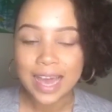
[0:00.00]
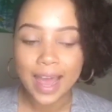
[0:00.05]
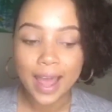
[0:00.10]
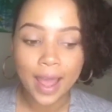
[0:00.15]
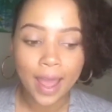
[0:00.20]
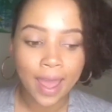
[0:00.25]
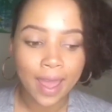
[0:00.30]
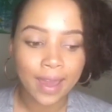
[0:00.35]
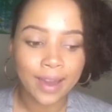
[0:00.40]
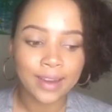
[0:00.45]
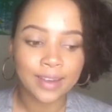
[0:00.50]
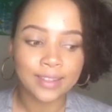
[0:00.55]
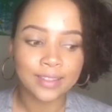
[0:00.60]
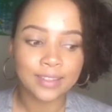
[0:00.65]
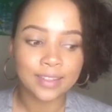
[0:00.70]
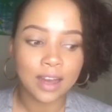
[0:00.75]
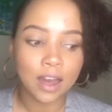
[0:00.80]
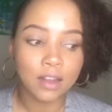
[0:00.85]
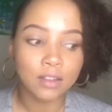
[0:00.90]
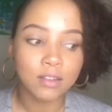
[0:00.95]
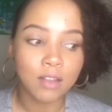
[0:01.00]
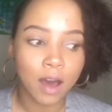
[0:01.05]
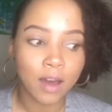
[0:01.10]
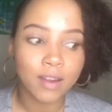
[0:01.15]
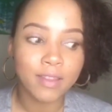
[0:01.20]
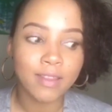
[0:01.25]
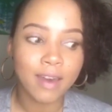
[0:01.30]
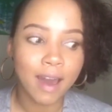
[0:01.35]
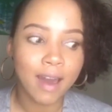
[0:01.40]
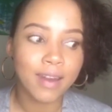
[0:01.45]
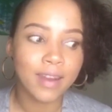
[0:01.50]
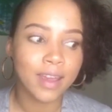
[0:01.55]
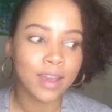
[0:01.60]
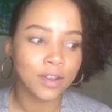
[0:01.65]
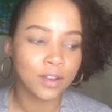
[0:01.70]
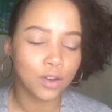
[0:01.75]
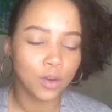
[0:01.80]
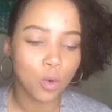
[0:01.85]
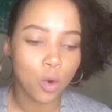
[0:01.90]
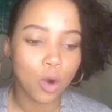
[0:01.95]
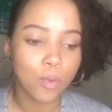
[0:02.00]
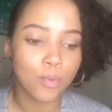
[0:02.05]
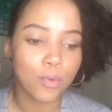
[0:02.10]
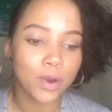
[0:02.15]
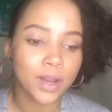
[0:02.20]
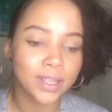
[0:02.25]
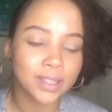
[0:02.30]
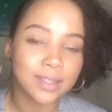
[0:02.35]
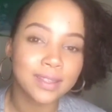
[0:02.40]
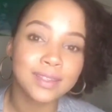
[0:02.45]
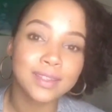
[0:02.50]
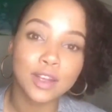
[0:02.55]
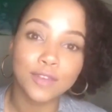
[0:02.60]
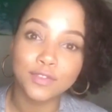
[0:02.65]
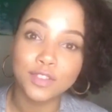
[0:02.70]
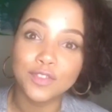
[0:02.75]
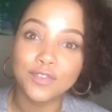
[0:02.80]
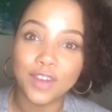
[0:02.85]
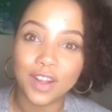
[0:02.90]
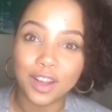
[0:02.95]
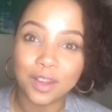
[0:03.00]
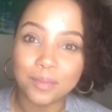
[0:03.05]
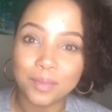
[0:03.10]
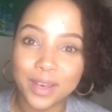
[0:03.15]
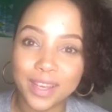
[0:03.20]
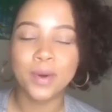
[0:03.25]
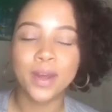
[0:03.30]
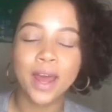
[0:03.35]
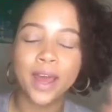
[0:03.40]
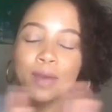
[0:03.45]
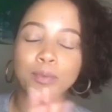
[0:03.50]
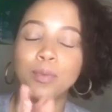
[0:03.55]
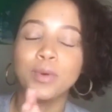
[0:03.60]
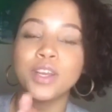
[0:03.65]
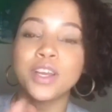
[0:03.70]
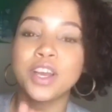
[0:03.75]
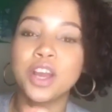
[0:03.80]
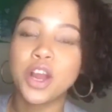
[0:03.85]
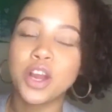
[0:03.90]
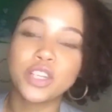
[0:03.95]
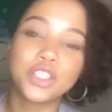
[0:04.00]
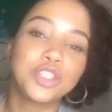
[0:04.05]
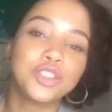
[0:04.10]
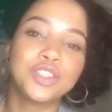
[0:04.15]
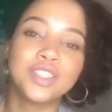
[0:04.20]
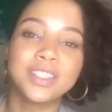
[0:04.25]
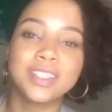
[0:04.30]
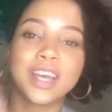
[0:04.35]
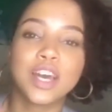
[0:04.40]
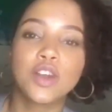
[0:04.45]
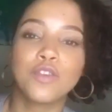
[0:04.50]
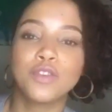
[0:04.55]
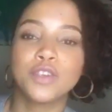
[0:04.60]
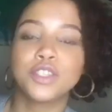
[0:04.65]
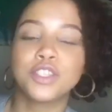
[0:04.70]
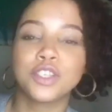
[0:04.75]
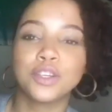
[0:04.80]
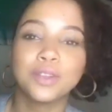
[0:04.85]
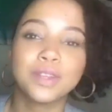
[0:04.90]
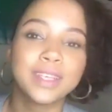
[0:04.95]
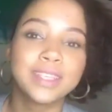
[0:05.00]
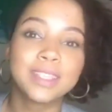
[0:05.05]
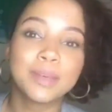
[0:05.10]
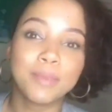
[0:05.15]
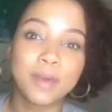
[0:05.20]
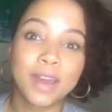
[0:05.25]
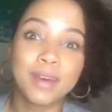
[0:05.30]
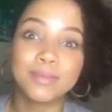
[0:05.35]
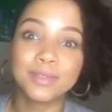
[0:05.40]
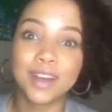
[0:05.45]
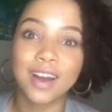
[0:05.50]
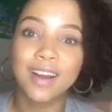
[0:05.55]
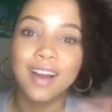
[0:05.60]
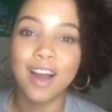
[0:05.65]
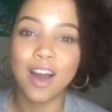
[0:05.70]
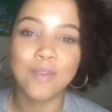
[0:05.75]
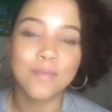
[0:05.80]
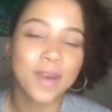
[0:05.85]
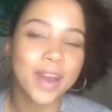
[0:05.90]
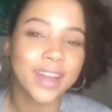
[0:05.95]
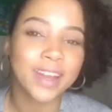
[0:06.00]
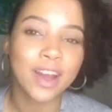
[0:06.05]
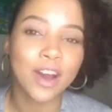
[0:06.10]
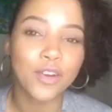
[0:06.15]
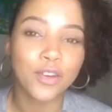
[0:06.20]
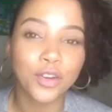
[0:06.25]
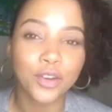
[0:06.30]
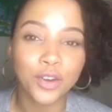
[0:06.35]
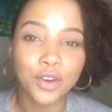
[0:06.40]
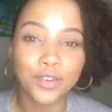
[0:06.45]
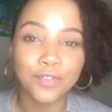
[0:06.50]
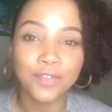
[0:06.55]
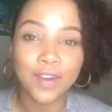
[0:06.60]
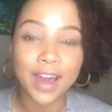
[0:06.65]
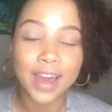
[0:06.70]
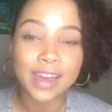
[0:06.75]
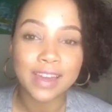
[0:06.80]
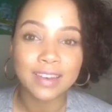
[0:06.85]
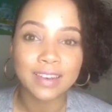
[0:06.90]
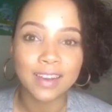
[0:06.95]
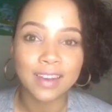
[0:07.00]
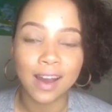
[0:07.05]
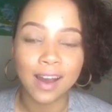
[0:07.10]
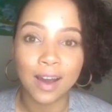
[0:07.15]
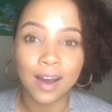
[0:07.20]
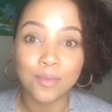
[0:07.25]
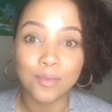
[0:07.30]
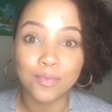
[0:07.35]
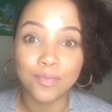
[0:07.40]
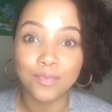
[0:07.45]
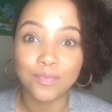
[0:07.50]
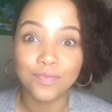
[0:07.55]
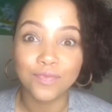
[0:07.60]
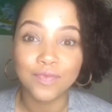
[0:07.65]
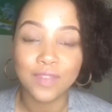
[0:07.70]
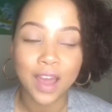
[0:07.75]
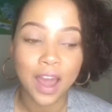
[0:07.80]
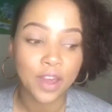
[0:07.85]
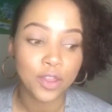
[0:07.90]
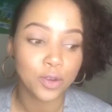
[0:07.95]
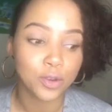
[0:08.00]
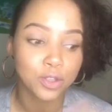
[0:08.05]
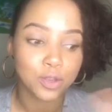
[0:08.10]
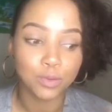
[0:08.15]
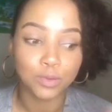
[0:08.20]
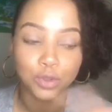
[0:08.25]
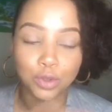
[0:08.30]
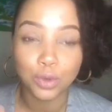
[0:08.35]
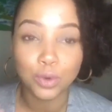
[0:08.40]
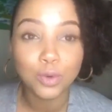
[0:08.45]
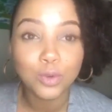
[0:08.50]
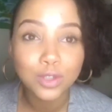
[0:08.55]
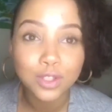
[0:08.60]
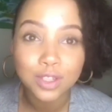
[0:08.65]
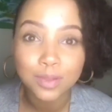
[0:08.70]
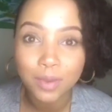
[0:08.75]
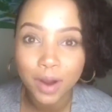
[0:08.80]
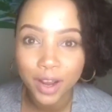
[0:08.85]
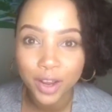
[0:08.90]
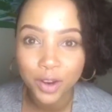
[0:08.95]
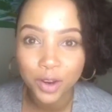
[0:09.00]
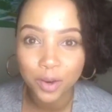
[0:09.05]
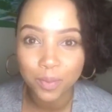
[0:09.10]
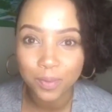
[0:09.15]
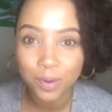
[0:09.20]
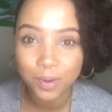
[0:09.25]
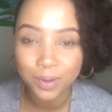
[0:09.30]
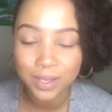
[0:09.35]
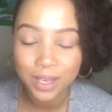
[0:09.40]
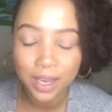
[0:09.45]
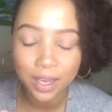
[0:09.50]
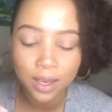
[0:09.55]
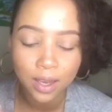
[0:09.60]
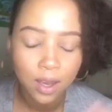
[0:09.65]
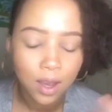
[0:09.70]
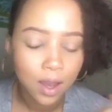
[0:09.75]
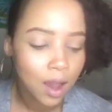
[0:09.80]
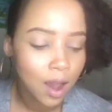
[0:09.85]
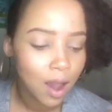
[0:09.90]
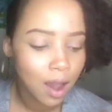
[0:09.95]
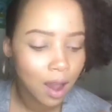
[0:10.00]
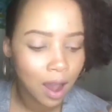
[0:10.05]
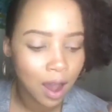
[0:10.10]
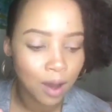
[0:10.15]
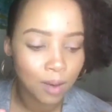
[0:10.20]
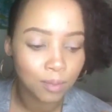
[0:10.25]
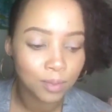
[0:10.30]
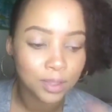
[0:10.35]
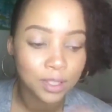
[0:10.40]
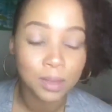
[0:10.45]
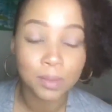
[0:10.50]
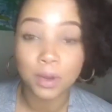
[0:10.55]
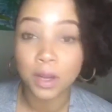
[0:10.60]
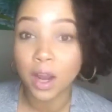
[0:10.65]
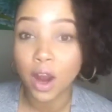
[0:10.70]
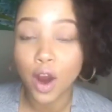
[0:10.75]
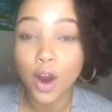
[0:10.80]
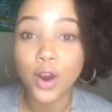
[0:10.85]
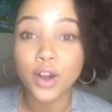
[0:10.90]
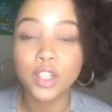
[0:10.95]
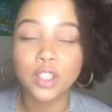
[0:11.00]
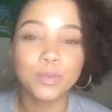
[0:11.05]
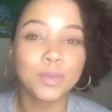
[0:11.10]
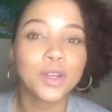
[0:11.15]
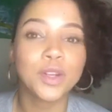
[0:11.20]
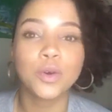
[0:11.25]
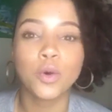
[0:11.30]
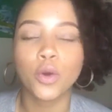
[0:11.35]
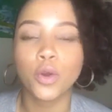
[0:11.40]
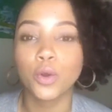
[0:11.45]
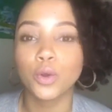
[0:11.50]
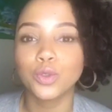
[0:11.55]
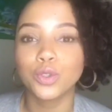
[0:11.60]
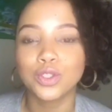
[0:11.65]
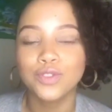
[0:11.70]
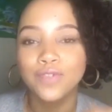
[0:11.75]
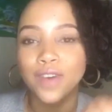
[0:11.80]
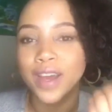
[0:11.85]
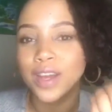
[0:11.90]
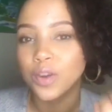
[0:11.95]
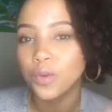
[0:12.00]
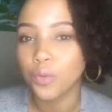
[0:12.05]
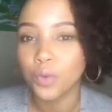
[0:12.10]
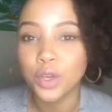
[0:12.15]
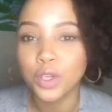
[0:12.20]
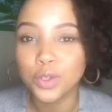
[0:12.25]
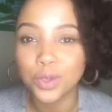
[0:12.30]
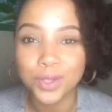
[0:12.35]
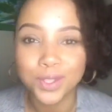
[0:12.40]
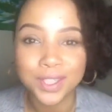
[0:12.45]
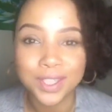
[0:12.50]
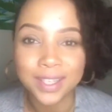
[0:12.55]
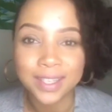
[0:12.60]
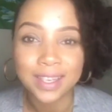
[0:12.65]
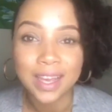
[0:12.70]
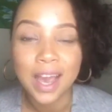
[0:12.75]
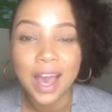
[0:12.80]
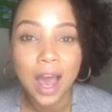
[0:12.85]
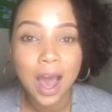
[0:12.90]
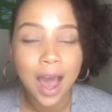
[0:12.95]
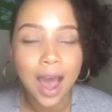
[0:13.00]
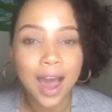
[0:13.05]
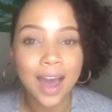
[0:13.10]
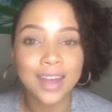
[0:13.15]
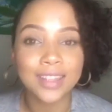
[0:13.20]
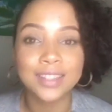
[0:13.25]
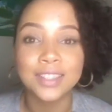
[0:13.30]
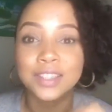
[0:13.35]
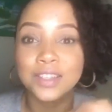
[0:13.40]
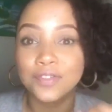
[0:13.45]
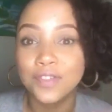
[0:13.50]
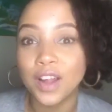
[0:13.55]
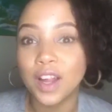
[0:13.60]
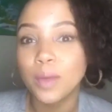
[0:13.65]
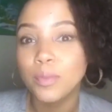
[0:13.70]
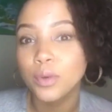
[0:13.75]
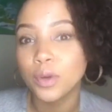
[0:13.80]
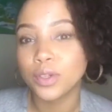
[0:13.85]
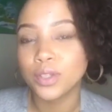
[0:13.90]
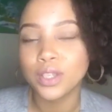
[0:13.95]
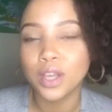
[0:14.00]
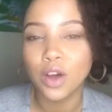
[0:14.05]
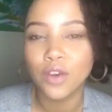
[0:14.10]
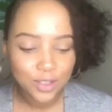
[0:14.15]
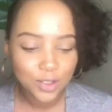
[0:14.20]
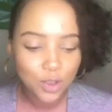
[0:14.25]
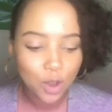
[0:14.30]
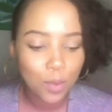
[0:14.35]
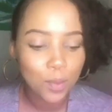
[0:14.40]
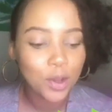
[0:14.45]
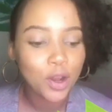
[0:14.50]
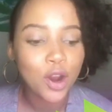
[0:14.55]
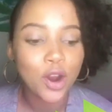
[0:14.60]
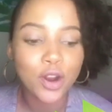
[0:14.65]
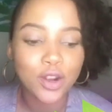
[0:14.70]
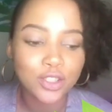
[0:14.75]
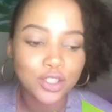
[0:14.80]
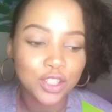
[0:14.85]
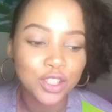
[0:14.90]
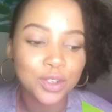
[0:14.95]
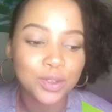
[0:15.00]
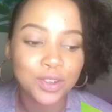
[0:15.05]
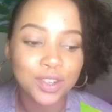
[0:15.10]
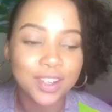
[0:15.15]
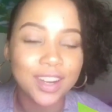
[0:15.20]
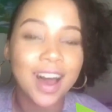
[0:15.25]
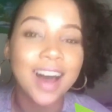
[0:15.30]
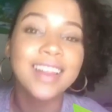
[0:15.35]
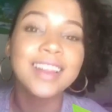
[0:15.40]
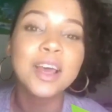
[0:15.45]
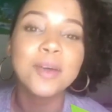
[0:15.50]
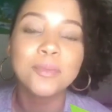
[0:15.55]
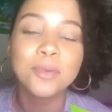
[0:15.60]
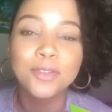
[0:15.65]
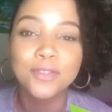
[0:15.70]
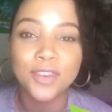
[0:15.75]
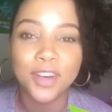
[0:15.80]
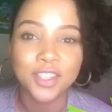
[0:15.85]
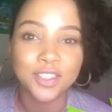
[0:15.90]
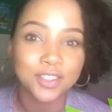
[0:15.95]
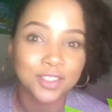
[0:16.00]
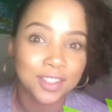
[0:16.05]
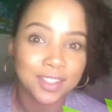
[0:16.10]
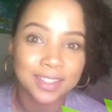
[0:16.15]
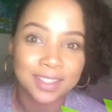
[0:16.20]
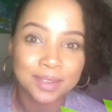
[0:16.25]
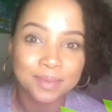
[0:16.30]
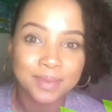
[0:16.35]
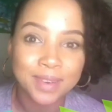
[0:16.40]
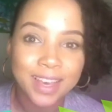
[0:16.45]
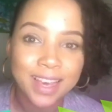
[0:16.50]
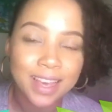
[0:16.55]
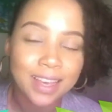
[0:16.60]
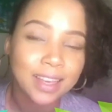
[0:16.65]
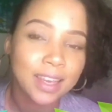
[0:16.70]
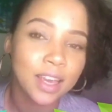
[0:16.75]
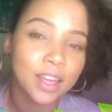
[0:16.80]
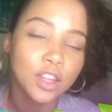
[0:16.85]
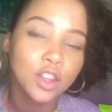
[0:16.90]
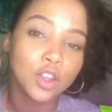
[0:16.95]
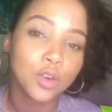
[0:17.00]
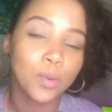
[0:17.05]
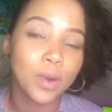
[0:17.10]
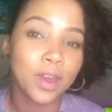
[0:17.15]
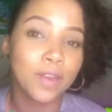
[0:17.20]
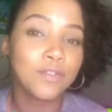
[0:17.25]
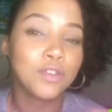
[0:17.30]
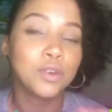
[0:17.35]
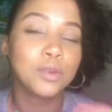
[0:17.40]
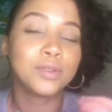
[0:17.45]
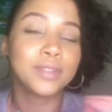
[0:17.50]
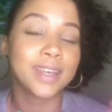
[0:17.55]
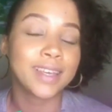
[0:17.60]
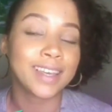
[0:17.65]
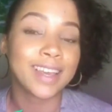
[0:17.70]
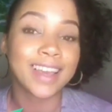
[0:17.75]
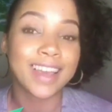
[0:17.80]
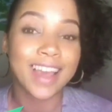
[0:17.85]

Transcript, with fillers: and a lot of that incorporates self development. I would encourage you just to head over to yolisabam.com right now. You're going to find um, either some tools to market your music, um, some encouragement, or you'll just find resources uh, to develop yourself. So I'm encouraging you to not let perfectionism get in the way of you taking